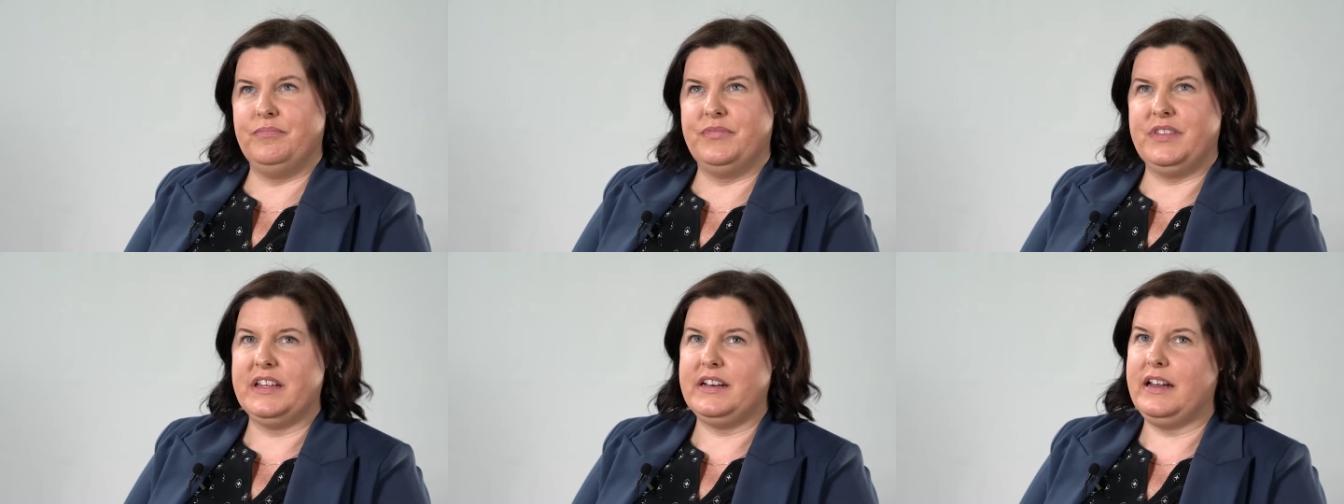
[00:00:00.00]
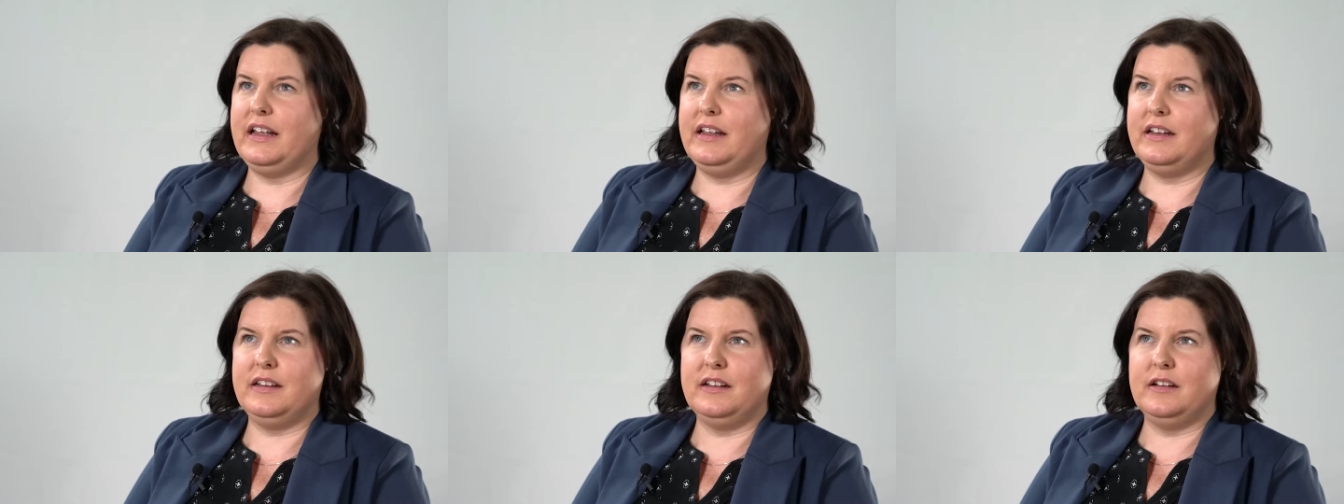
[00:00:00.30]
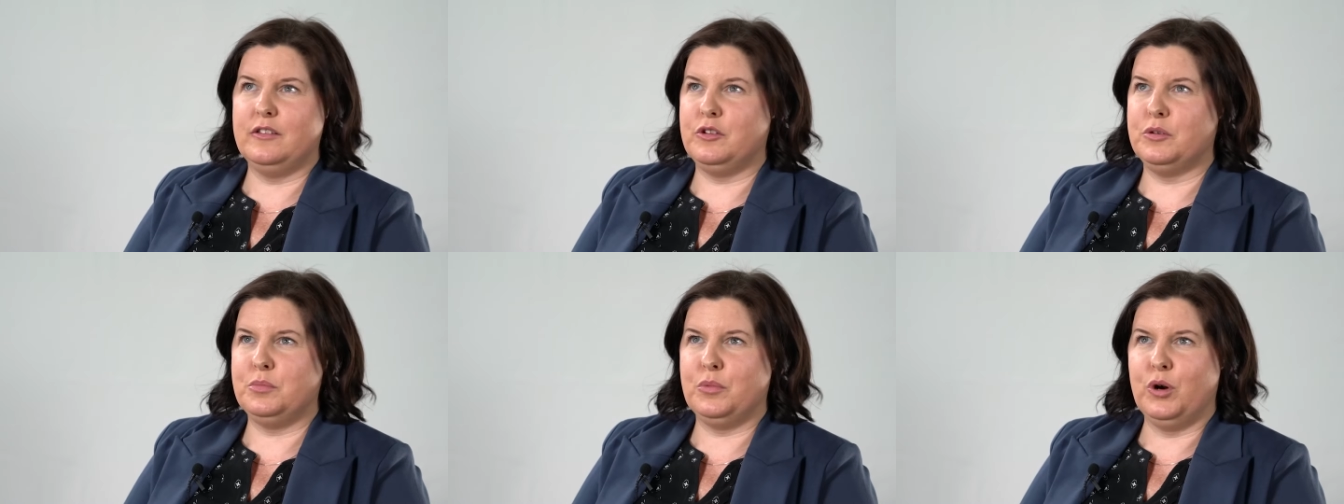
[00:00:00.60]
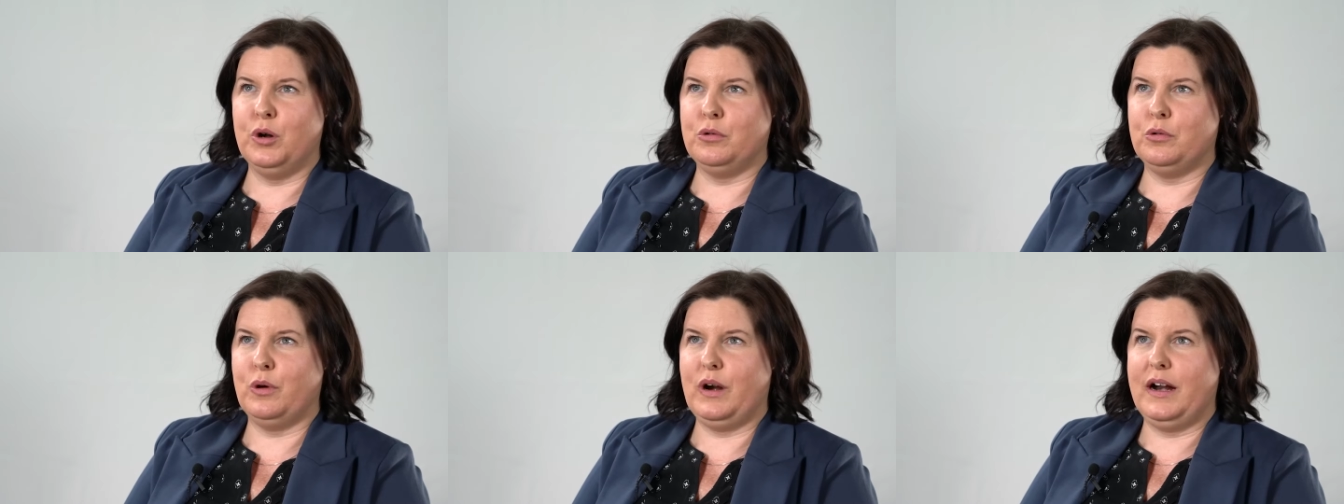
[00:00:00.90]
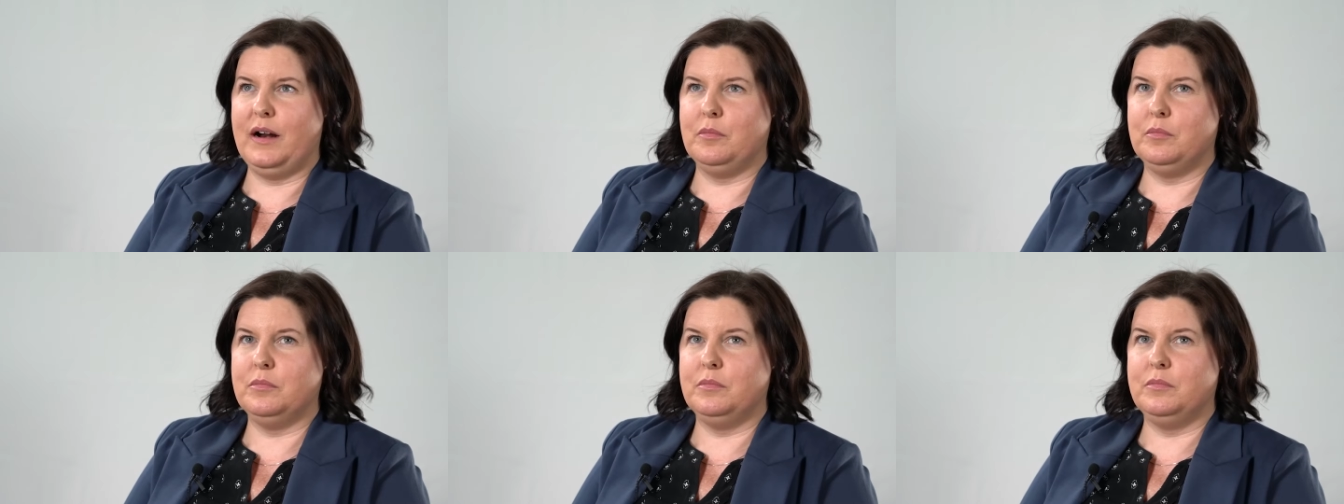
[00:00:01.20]
than any other
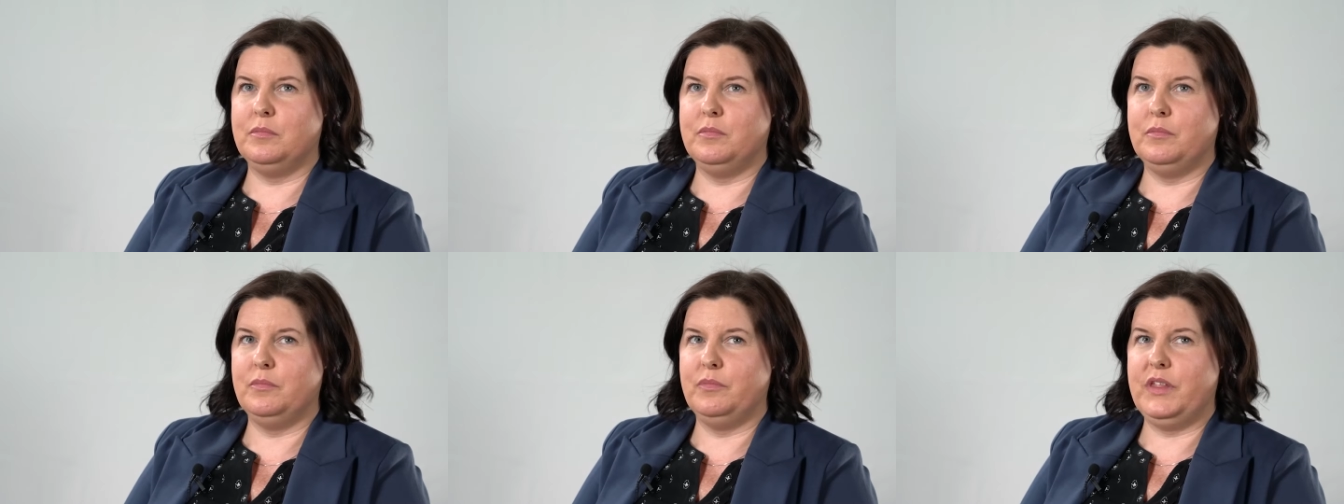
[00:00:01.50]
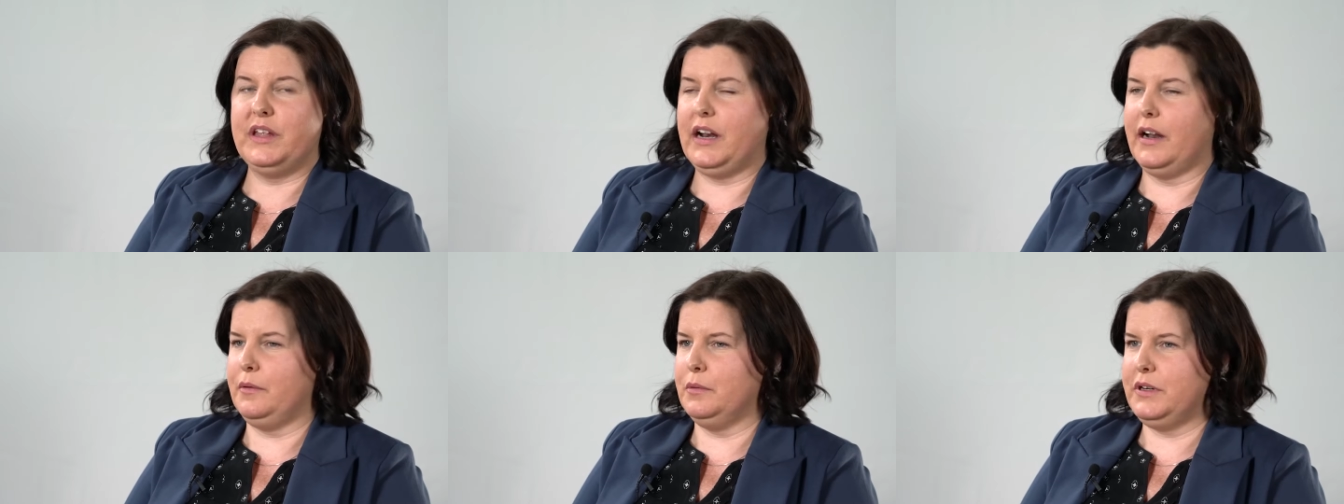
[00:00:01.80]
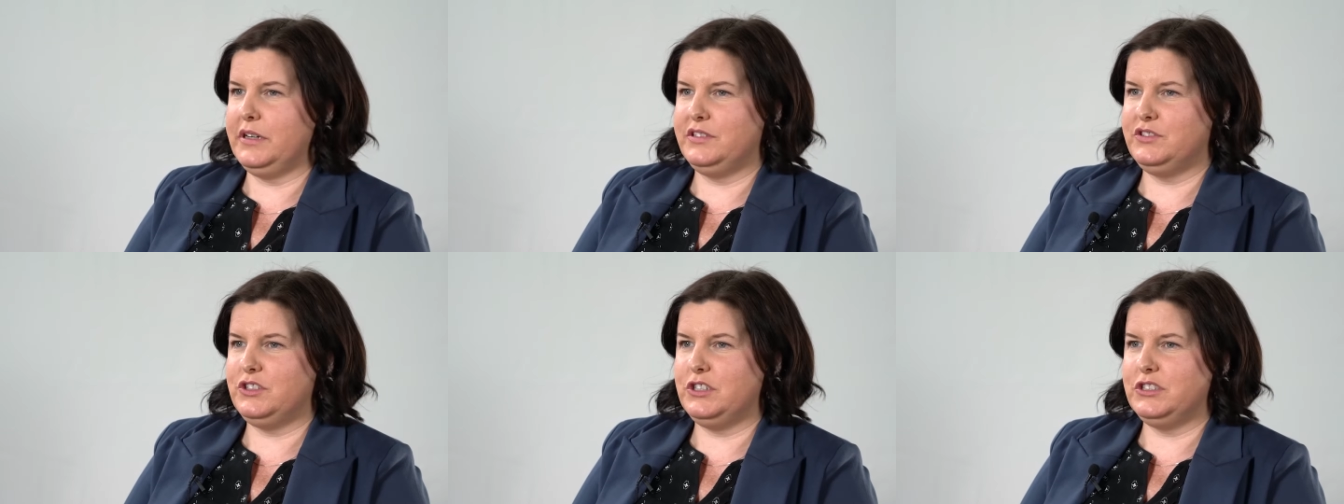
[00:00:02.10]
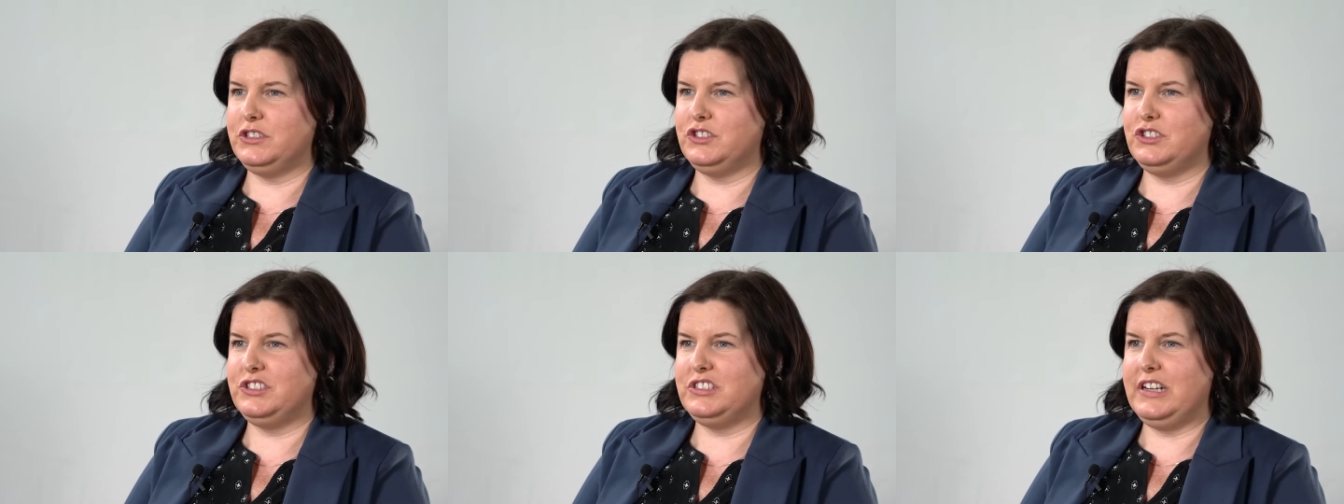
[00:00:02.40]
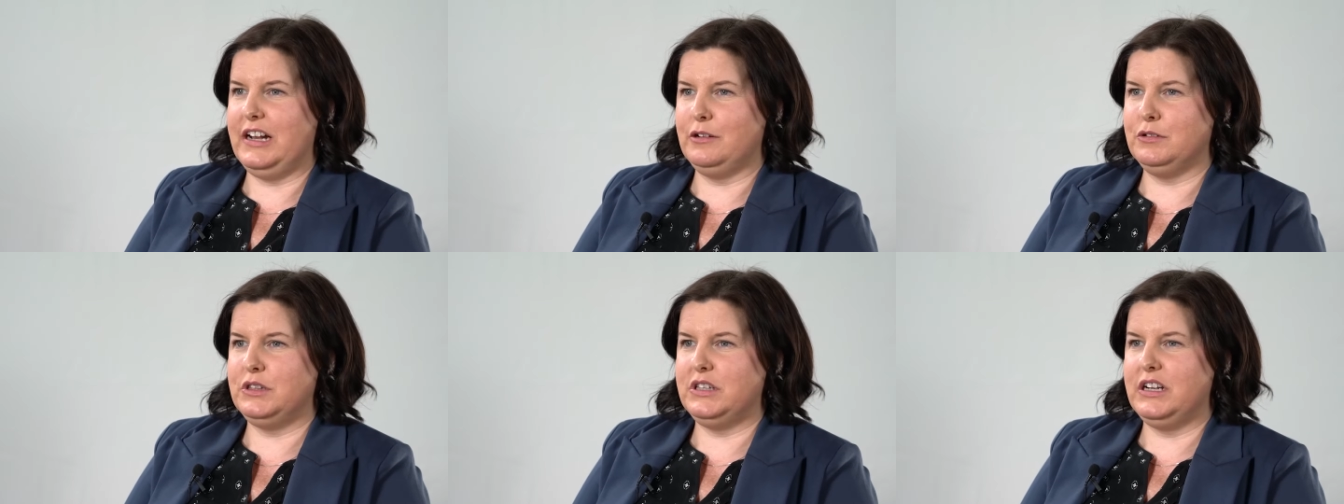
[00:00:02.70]
program that I researched
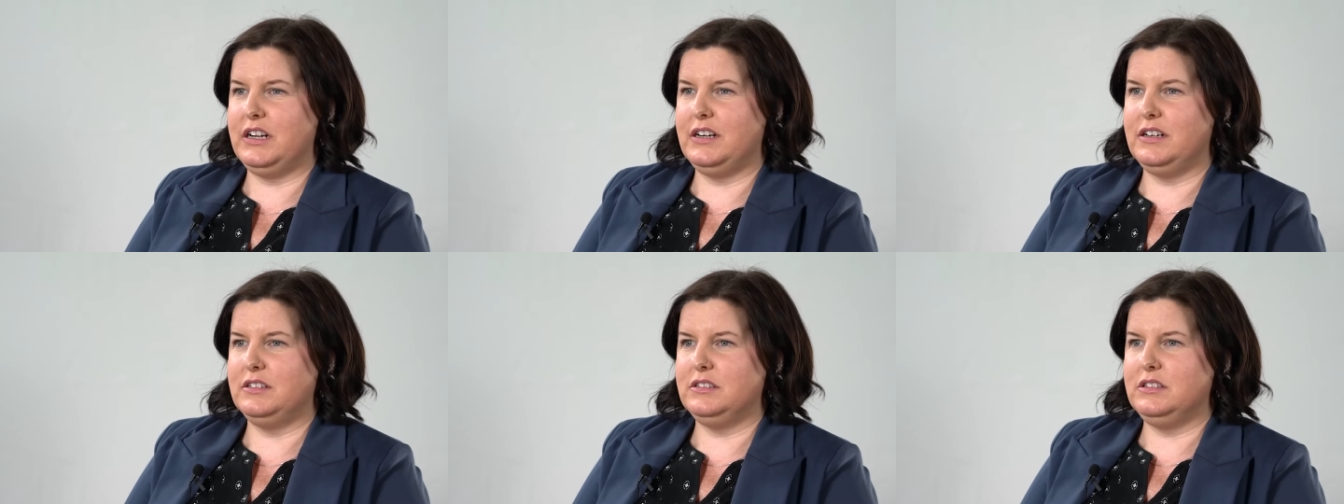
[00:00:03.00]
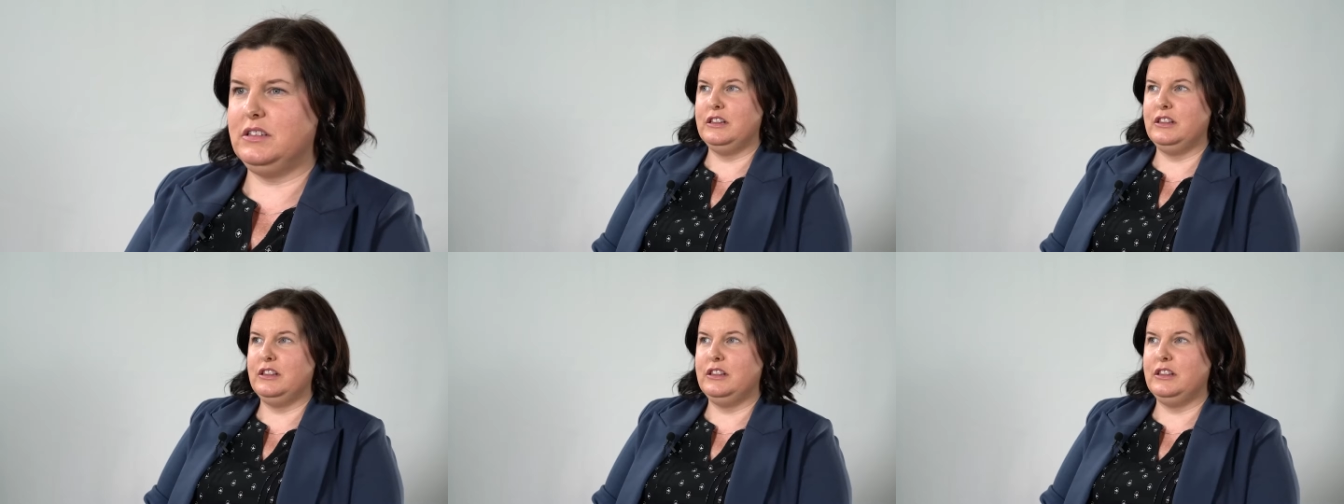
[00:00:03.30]
out there.